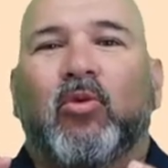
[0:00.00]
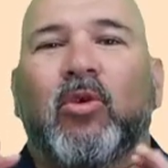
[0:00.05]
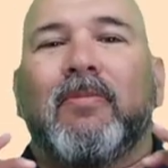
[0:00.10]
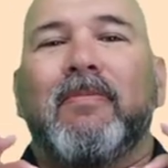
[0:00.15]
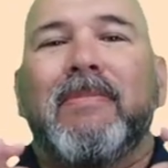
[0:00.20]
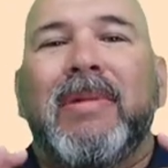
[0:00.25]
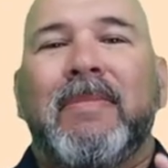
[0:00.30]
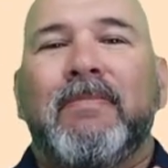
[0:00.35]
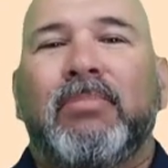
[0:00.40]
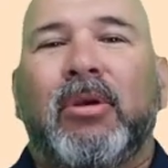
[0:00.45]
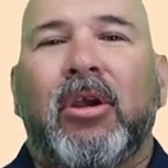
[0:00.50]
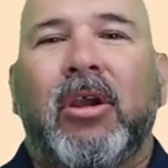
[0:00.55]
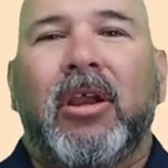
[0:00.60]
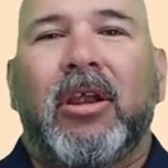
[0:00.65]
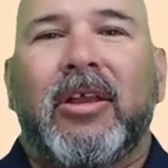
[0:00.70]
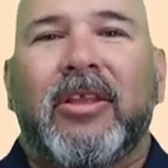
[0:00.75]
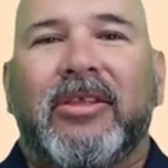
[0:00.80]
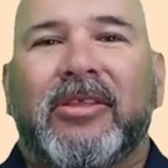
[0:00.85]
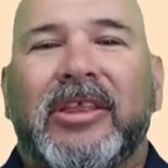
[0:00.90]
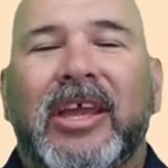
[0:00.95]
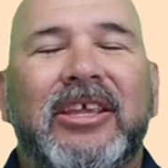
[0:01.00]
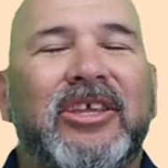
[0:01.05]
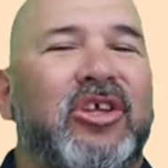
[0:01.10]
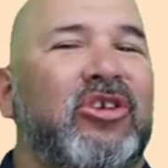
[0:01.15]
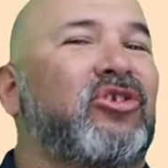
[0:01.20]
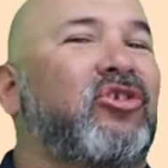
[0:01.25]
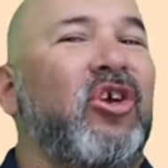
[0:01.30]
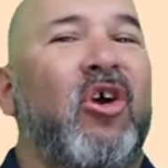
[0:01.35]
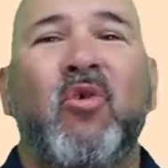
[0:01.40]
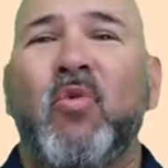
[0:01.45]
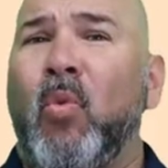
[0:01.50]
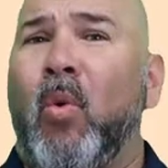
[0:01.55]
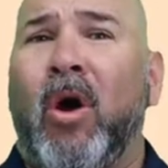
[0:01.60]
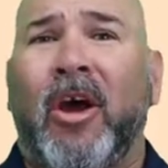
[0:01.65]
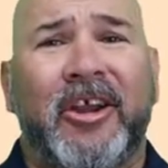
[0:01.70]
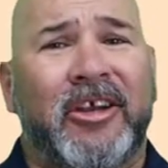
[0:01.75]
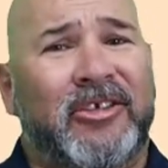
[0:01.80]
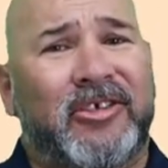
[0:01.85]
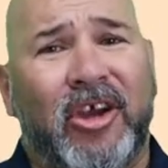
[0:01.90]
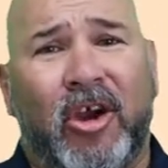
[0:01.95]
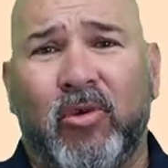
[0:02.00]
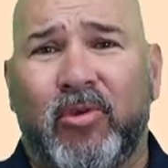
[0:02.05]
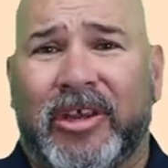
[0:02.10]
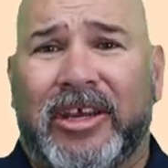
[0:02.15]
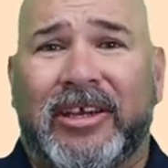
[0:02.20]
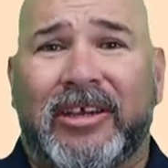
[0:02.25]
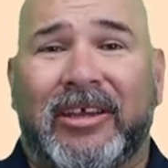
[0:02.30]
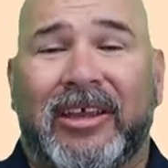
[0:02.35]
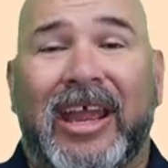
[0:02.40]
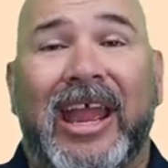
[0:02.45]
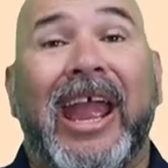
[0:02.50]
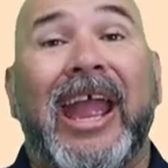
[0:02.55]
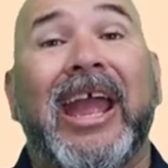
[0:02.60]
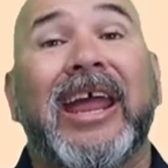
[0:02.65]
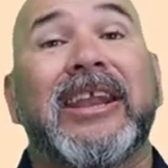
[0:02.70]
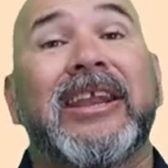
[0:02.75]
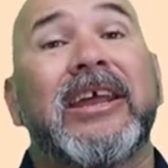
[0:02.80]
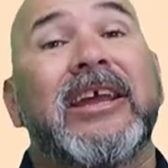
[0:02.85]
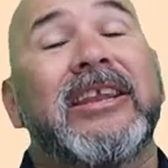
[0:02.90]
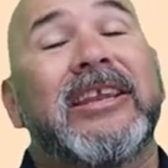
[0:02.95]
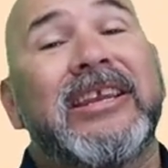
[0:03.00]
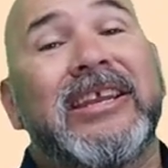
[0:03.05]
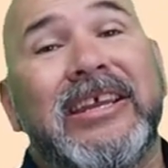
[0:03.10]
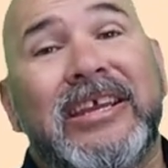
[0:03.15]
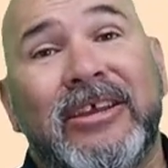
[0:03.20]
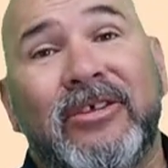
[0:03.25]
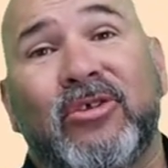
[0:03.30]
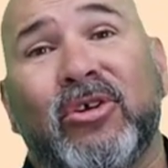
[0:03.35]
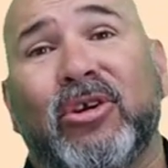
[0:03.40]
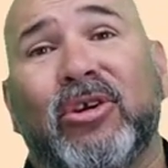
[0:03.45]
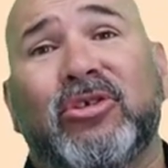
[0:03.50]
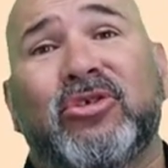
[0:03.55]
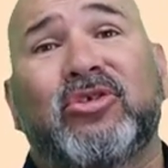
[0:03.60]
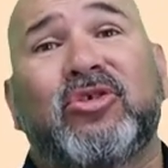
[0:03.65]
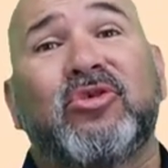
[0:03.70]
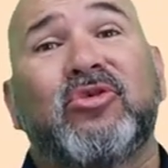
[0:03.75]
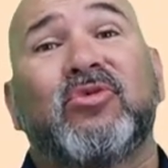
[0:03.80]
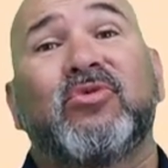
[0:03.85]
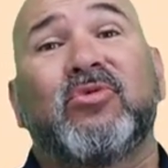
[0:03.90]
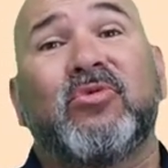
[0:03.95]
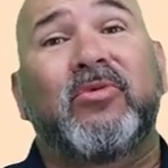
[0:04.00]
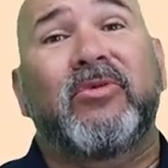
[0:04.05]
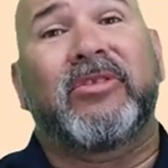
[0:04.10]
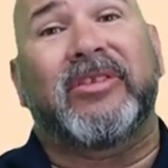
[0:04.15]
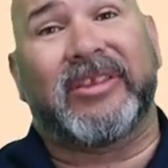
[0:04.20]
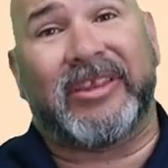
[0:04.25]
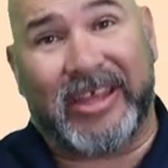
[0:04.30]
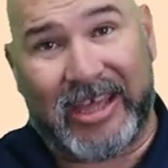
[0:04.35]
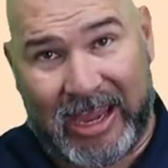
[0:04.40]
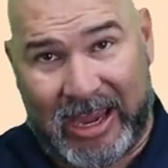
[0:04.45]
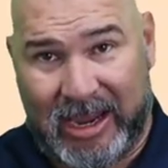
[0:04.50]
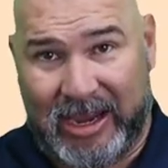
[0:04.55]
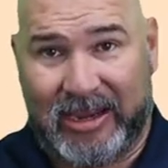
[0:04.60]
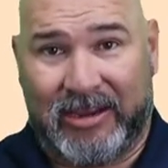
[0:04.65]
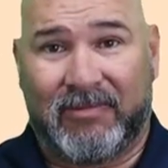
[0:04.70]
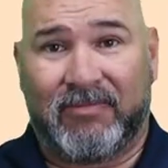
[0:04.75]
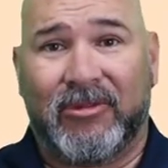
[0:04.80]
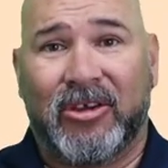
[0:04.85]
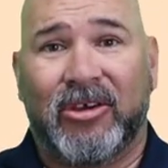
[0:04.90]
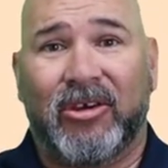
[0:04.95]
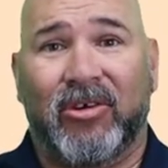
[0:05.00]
Remember that you don't want to tote it, and neither do they.